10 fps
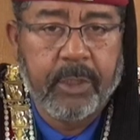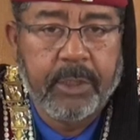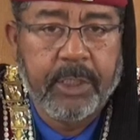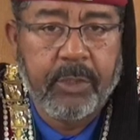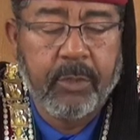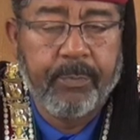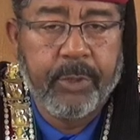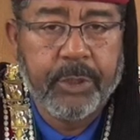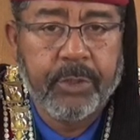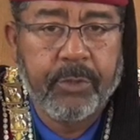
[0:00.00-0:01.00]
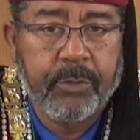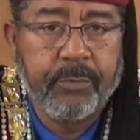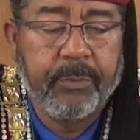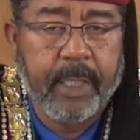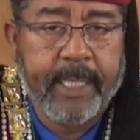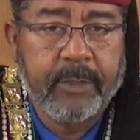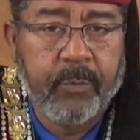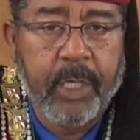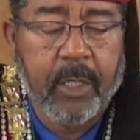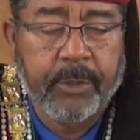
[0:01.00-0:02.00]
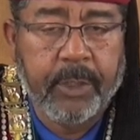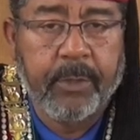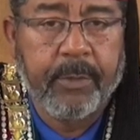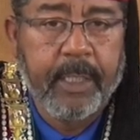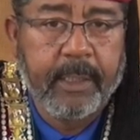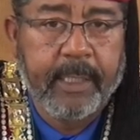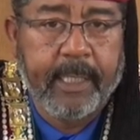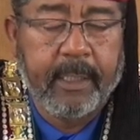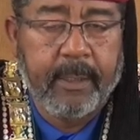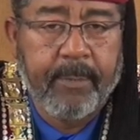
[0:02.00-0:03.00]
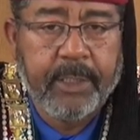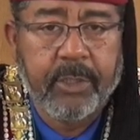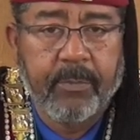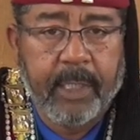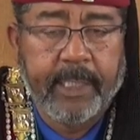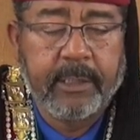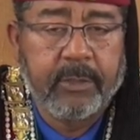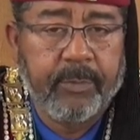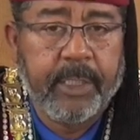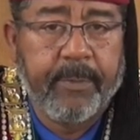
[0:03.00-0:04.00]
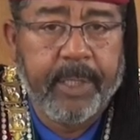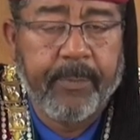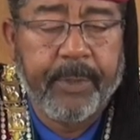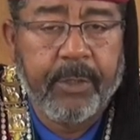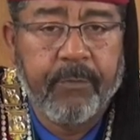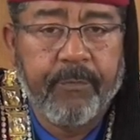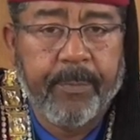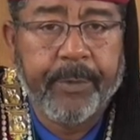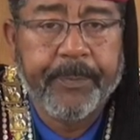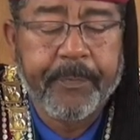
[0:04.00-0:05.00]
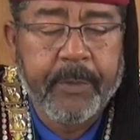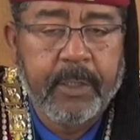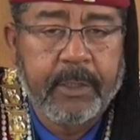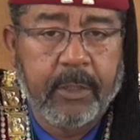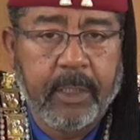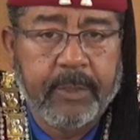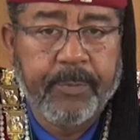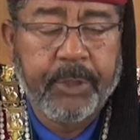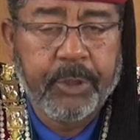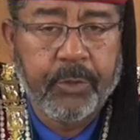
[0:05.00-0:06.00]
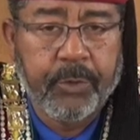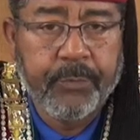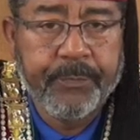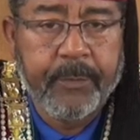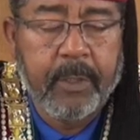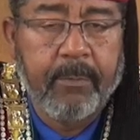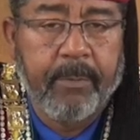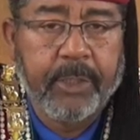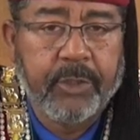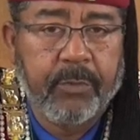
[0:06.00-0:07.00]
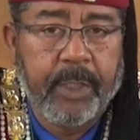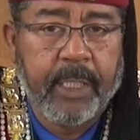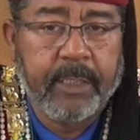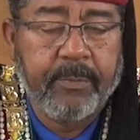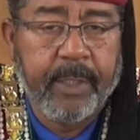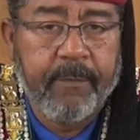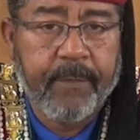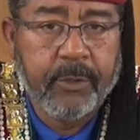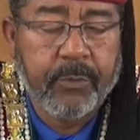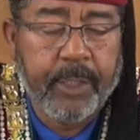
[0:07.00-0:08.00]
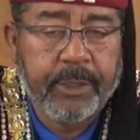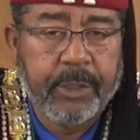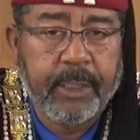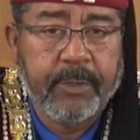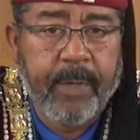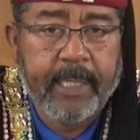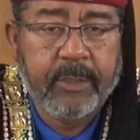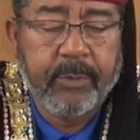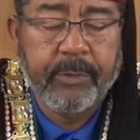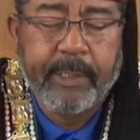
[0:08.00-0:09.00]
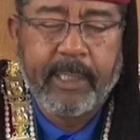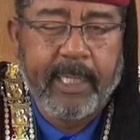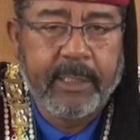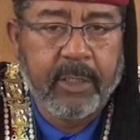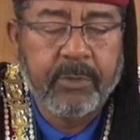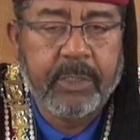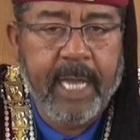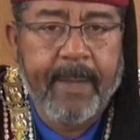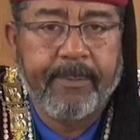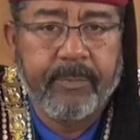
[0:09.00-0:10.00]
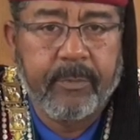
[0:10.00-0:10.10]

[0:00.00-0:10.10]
continue to push through, as we all know that the midterm elections will be coming up in November. So let's push through, make sure we get as many folks registered as possible, and don't stop